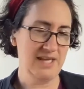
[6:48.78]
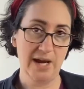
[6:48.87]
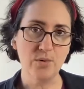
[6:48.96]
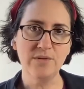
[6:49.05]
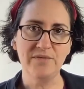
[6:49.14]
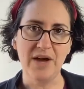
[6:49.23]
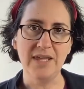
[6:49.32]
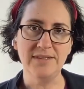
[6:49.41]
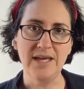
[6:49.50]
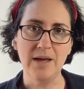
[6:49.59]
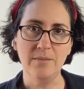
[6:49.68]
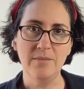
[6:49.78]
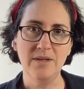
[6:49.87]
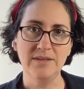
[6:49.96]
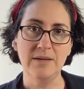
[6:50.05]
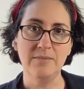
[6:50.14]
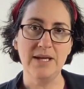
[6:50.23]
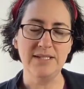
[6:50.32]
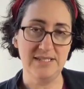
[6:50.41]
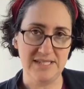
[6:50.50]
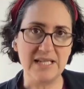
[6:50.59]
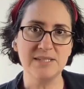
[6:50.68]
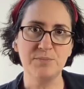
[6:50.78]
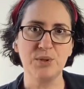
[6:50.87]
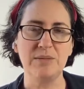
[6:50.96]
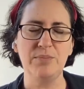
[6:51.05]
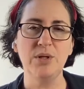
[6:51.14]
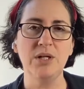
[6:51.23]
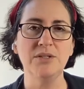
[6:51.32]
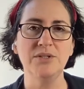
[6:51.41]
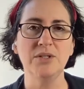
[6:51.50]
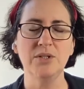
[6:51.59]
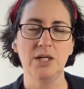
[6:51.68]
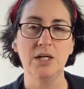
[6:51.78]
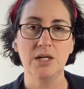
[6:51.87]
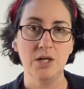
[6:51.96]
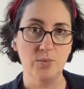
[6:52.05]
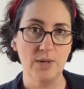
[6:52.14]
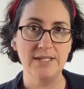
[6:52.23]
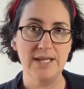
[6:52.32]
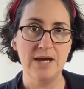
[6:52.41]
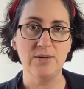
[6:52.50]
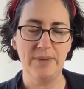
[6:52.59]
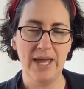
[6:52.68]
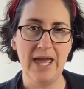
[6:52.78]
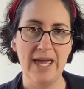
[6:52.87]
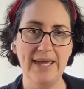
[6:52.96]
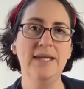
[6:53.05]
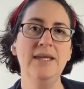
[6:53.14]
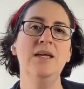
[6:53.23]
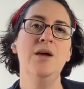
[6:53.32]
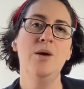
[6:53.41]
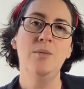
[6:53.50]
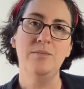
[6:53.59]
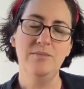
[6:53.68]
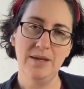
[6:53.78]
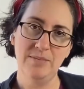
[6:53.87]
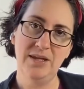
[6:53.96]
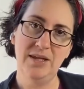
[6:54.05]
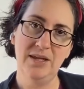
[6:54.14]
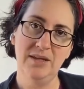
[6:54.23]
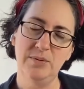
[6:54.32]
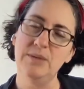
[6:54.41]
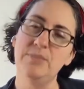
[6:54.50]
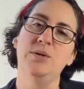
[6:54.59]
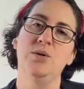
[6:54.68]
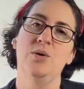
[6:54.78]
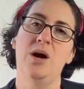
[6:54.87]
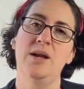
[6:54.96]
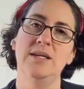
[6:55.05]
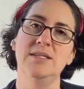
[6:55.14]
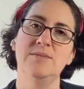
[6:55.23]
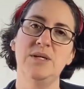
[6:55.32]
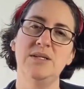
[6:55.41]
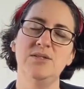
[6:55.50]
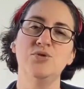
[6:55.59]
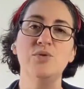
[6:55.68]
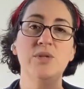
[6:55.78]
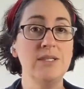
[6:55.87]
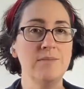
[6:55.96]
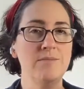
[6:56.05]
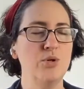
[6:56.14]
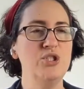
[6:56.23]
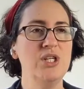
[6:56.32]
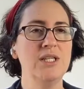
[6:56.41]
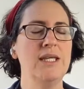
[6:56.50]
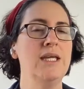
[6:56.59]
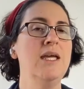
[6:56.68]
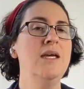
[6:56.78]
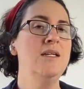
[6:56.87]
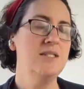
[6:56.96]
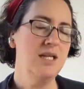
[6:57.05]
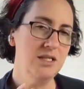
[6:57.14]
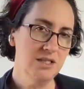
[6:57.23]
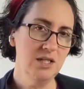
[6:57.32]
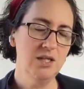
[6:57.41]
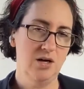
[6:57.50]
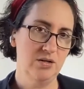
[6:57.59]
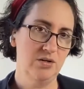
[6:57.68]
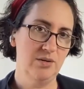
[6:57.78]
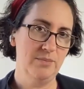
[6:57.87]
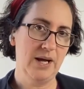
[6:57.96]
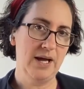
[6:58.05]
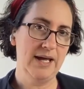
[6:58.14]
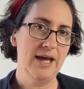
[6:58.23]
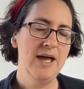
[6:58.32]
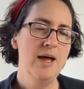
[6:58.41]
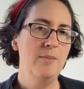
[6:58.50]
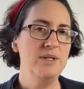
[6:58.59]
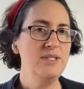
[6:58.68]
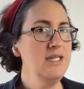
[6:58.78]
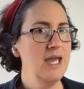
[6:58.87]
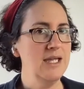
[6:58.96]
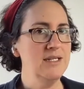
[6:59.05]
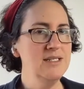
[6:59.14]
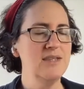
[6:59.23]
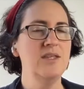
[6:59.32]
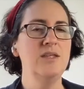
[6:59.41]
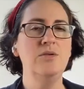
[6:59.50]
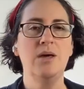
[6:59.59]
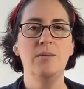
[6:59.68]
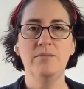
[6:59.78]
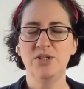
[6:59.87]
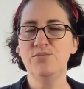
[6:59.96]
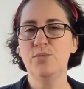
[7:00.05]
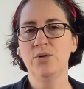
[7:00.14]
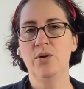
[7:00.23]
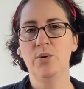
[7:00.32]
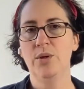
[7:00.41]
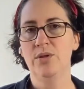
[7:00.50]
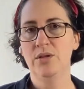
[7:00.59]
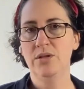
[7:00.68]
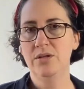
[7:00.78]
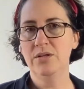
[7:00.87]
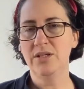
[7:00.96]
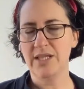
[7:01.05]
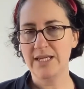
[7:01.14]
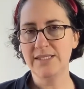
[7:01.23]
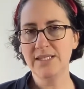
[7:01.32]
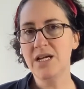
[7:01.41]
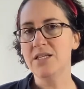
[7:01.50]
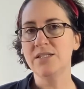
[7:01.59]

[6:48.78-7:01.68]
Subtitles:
terrified them, they might desperately pull out their credit card right now to pay. Maybe the people in your audience, because you're treating them more gently, take a little longer to buy. But in the end, I think you get much more loyal clients and